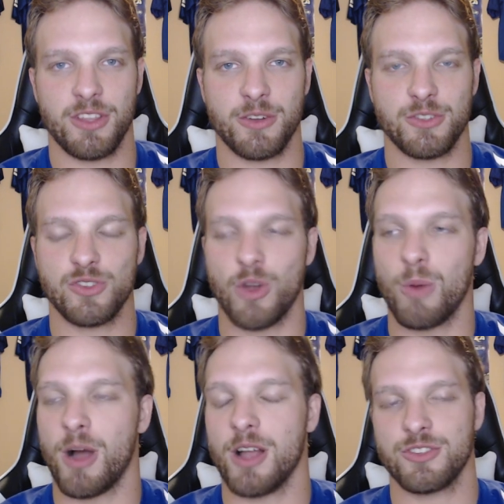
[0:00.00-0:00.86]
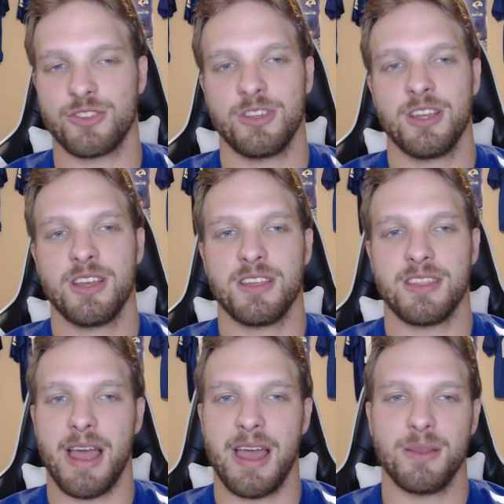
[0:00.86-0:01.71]
There is so much
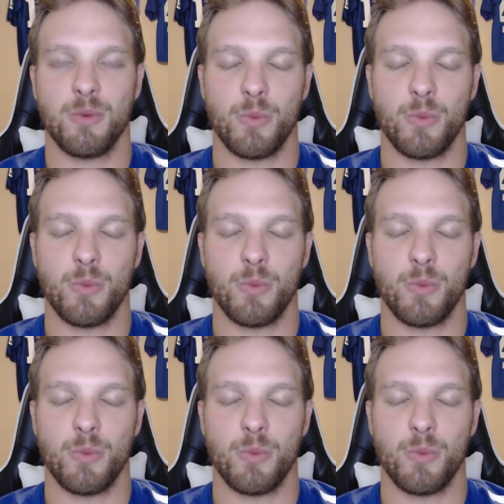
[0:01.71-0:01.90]
that